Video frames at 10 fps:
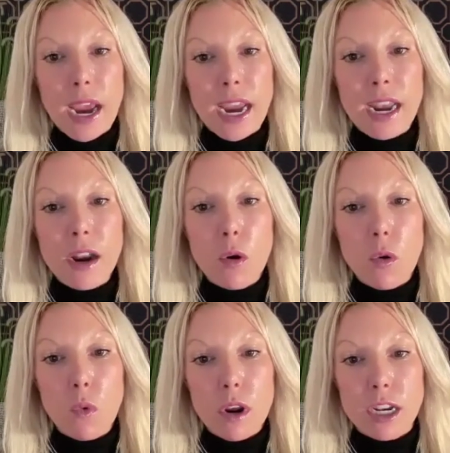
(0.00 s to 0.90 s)
when
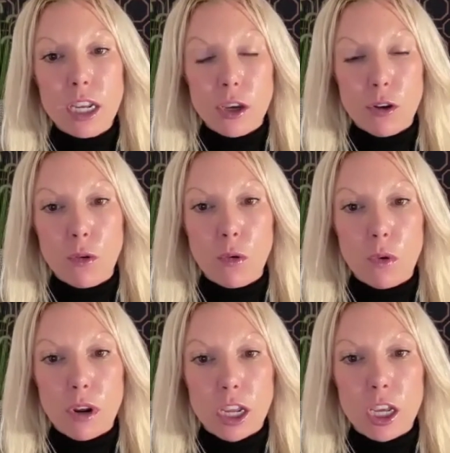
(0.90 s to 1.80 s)
would you